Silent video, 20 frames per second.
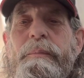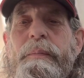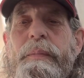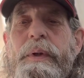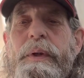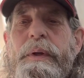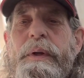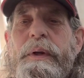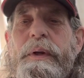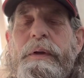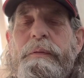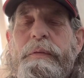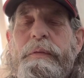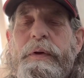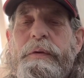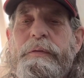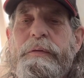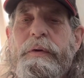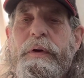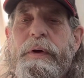and if
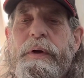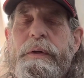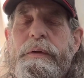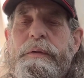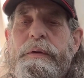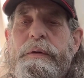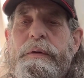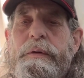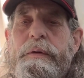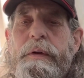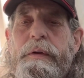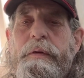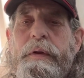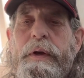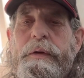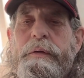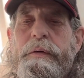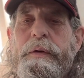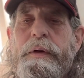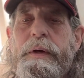I saw a
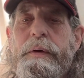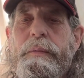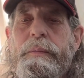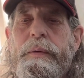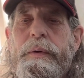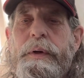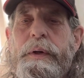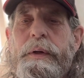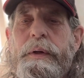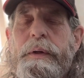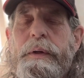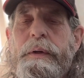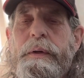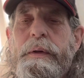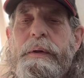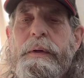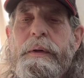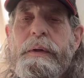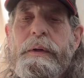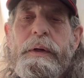detector I wanted,
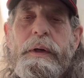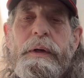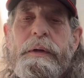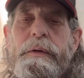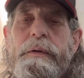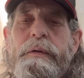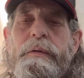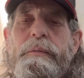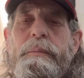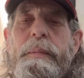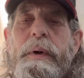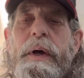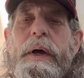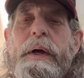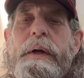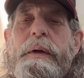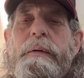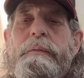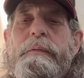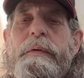I just
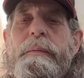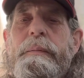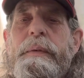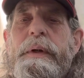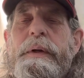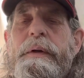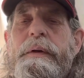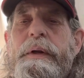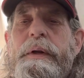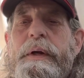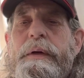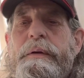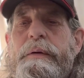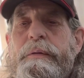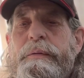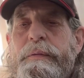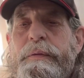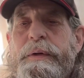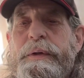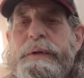buy it from my detector
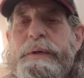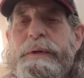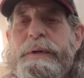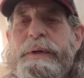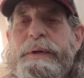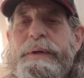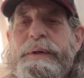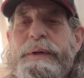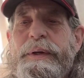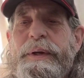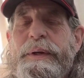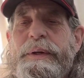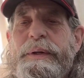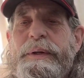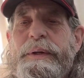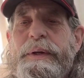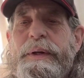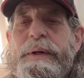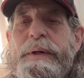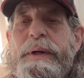fund,
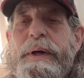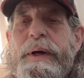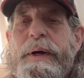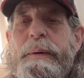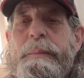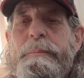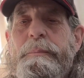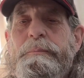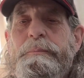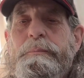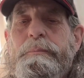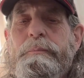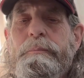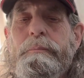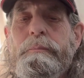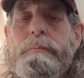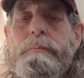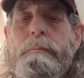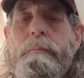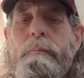and uh,
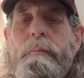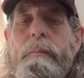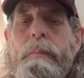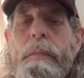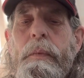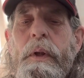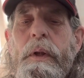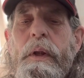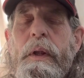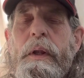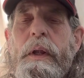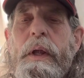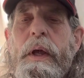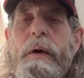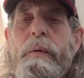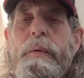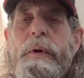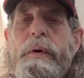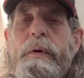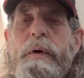
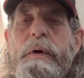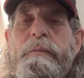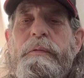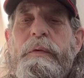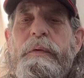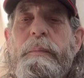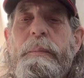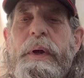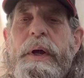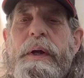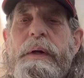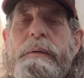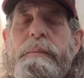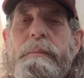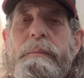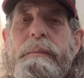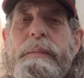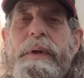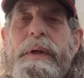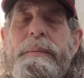that went on for about
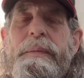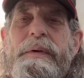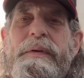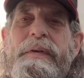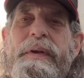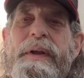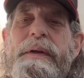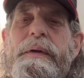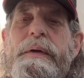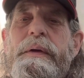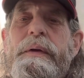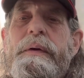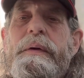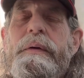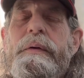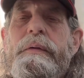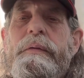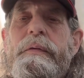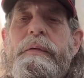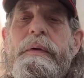maybe ten
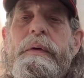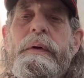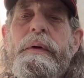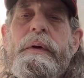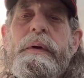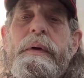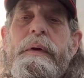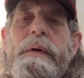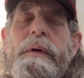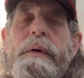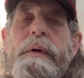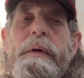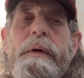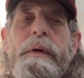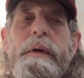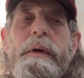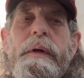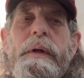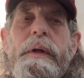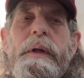years,
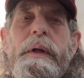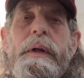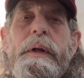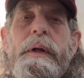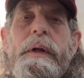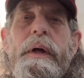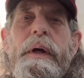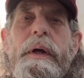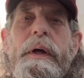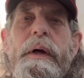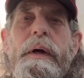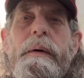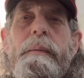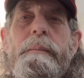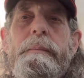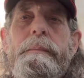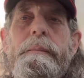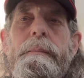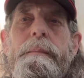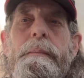and uh,
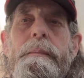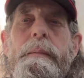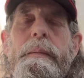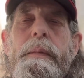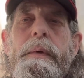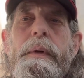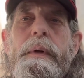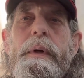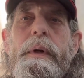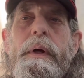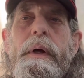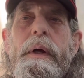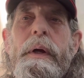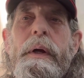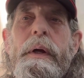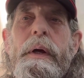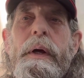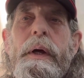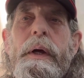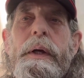
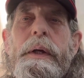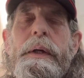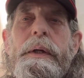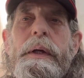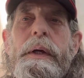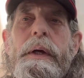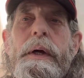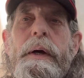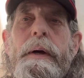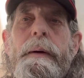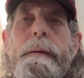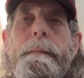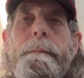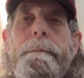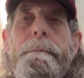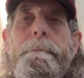I uh,